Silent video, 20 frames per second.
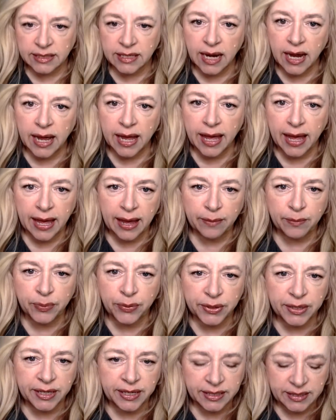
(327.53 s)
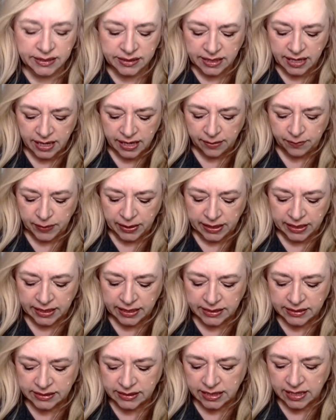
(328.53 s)
I am pretty excited
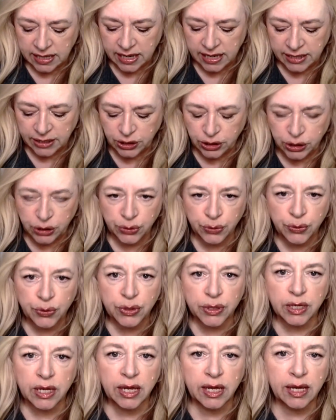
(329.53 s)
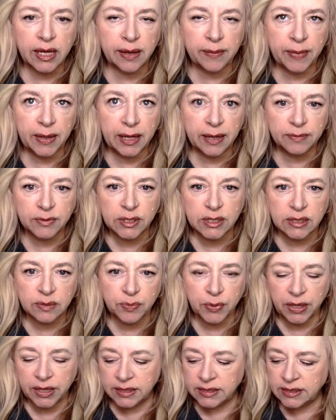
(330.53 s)
because I do think coming up to
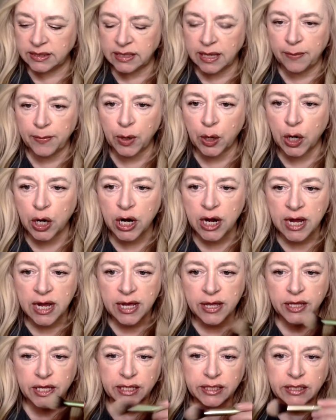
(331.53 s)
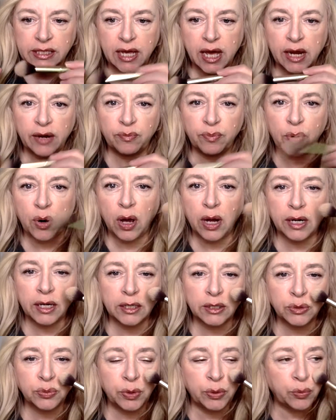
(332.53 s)
spring and summer, this kind of
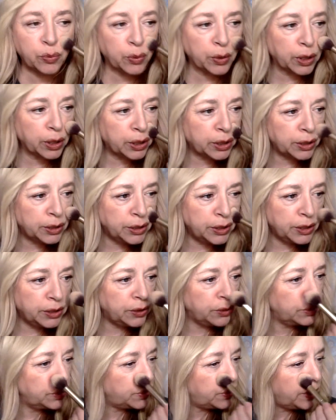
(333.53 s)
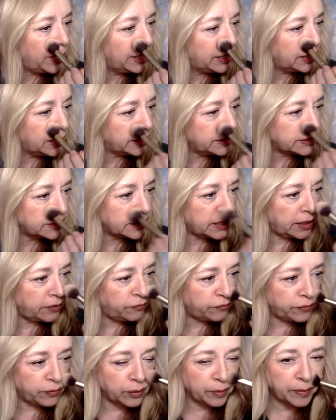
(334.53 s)
product would work, you know, quite nicely
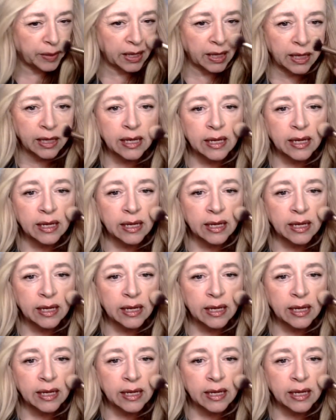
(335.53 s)
for me,